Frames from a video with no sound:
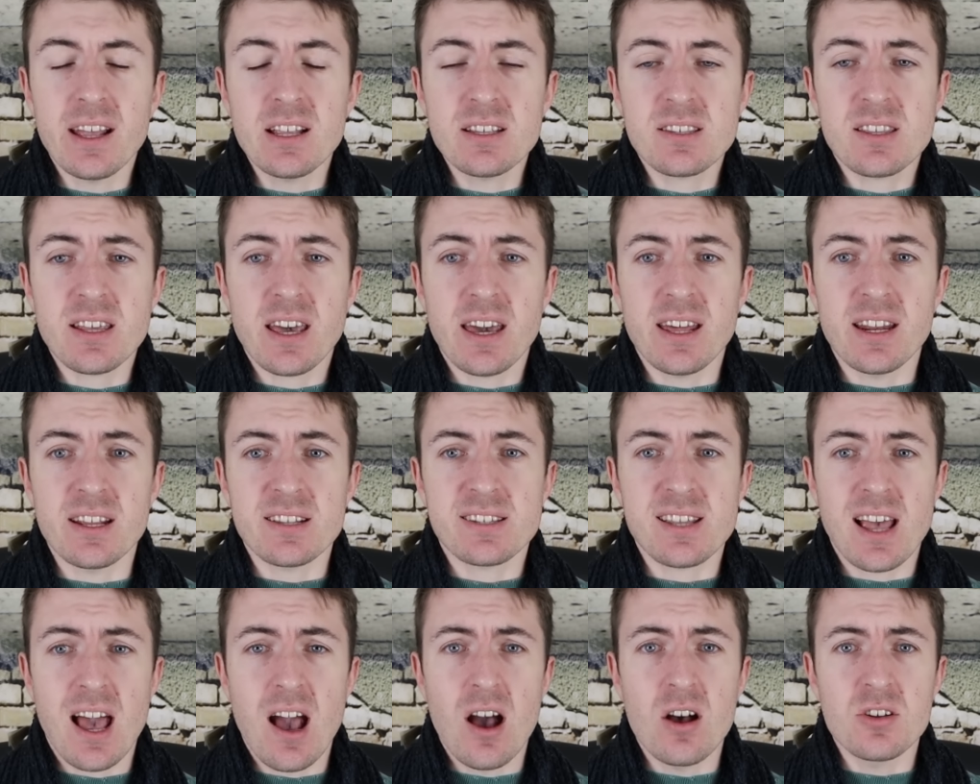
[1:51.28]
Instead,
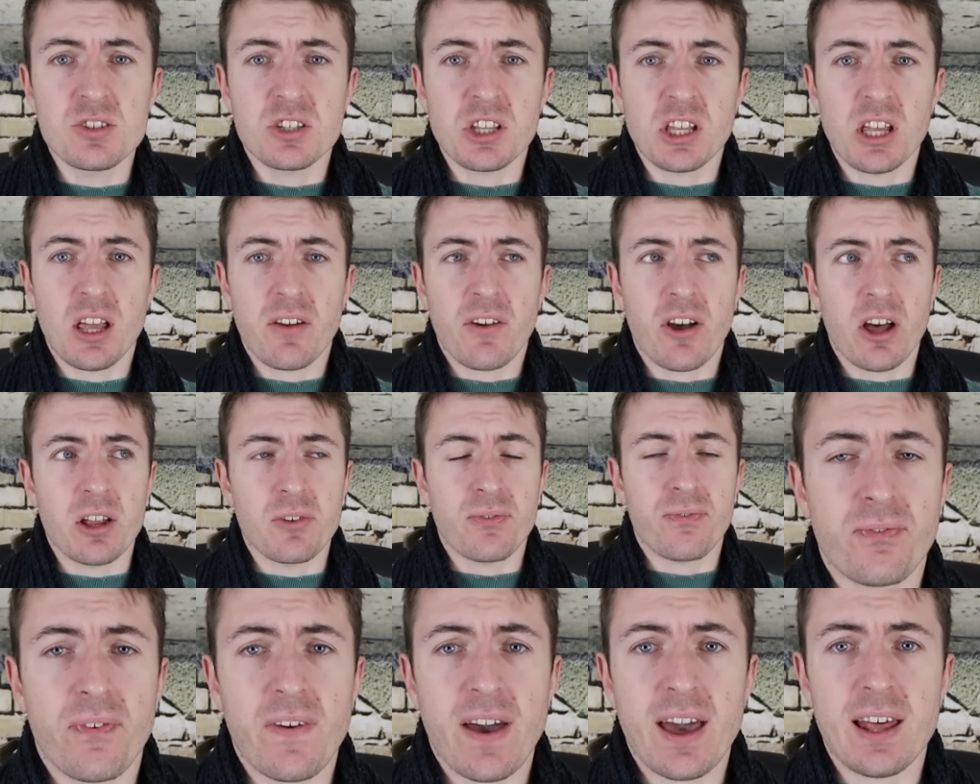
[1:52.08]
it sounds like you
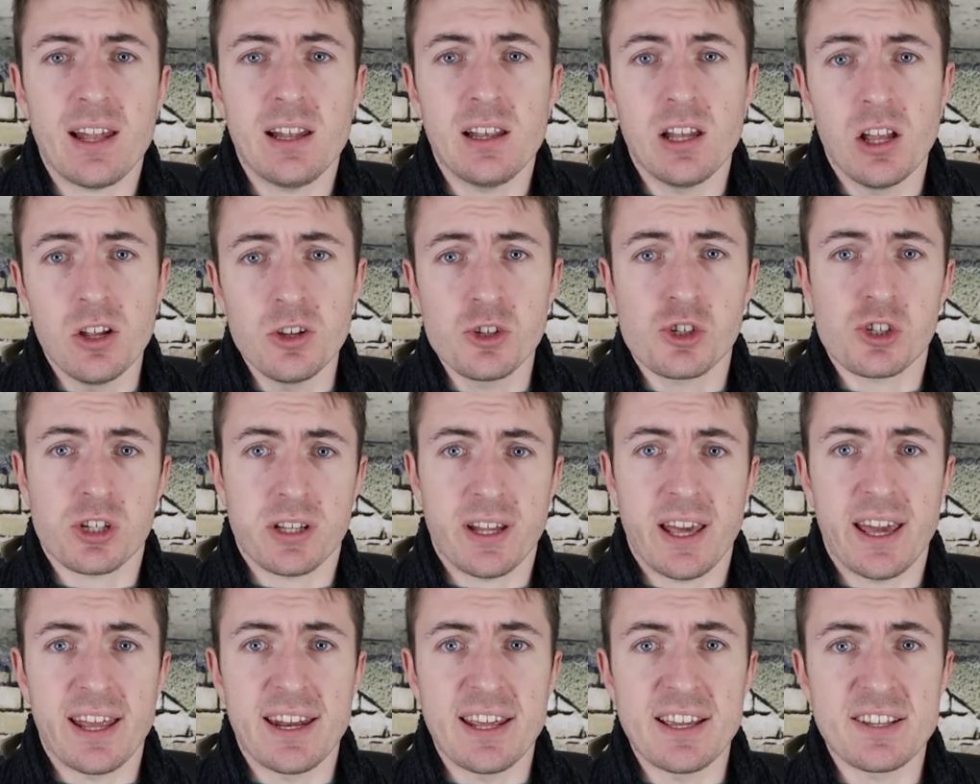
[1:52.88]
got fat lunch
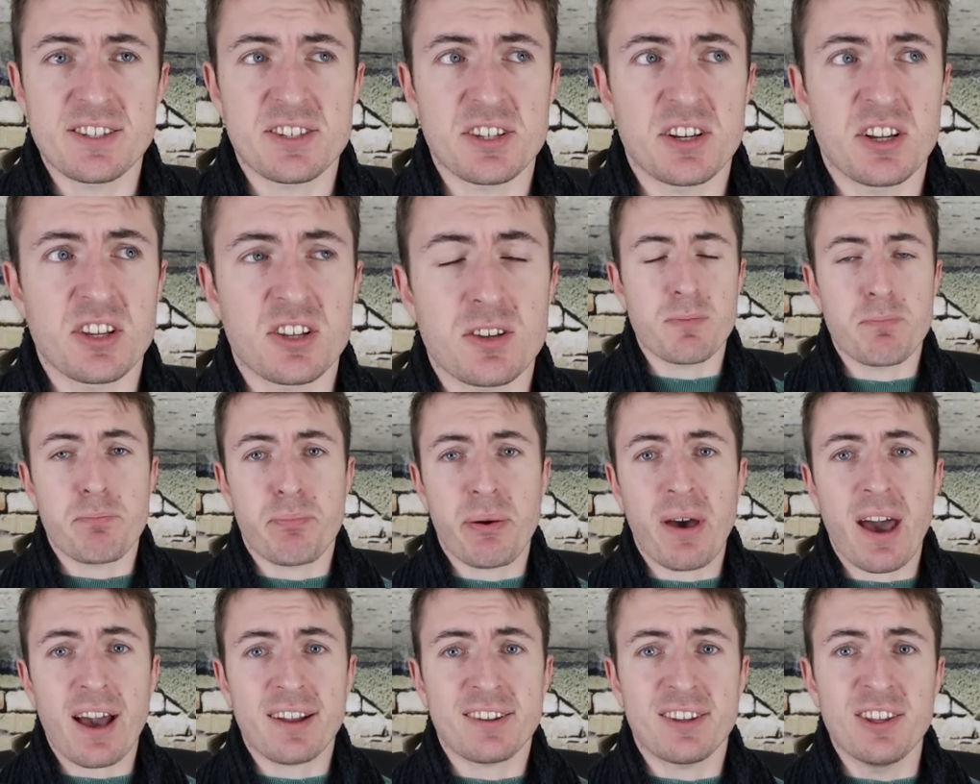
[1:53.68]
ladies in a,
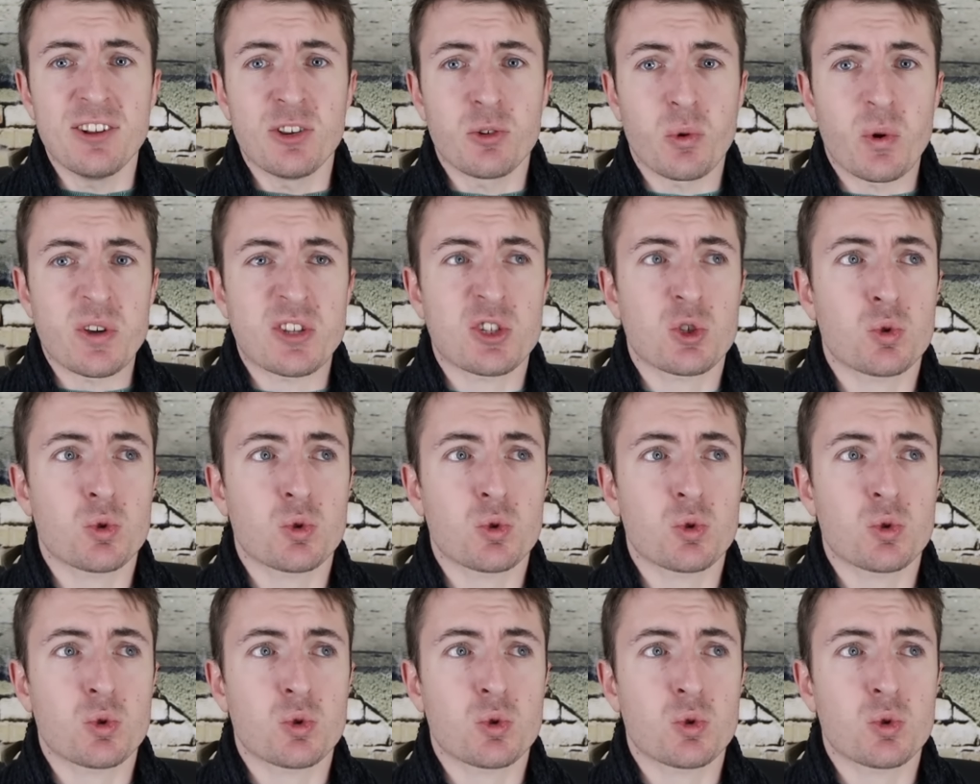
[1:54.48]
packed into a